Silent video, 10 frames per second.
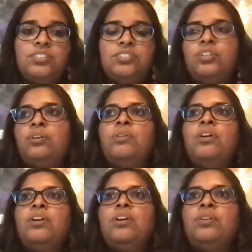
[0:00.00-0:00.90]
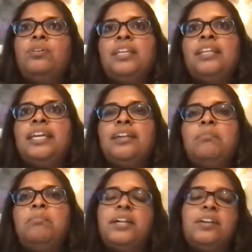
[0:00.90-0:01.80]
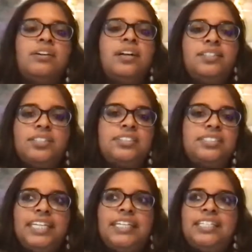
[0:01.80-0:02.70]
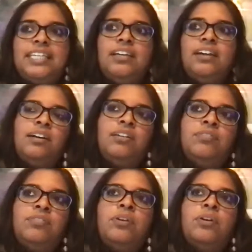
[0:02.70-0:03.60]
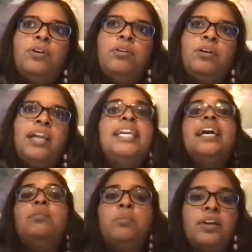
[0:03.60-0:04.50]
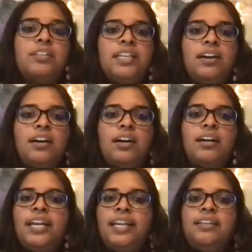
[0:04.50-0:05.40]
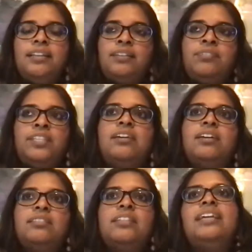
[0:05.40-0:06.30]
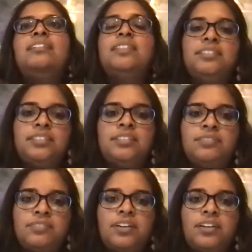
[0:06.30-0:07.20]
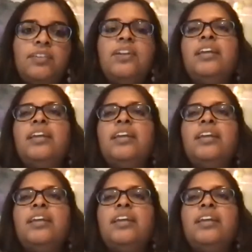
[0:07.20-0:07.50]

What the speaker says: So you can get a better understanding of, again, where they are and if they are likely to convert.